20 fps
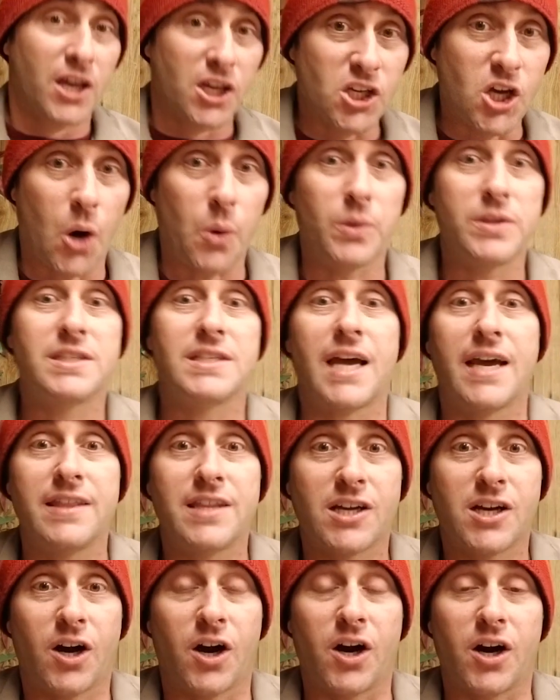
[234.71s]
Go inside
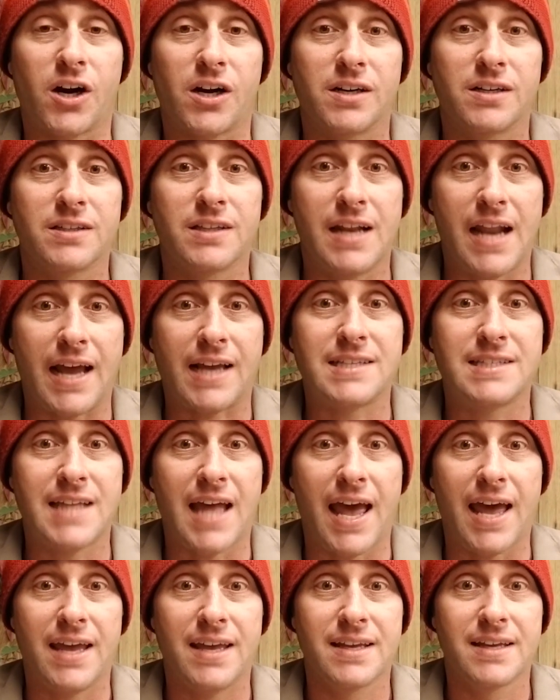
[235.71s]
the car the next
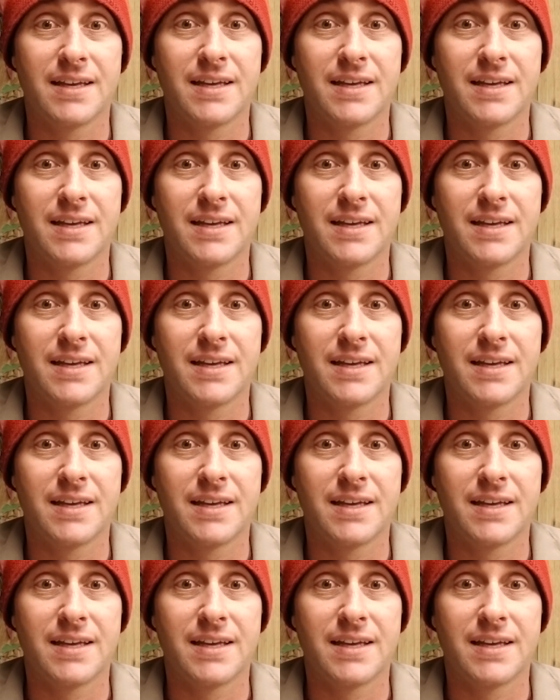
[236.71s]
day.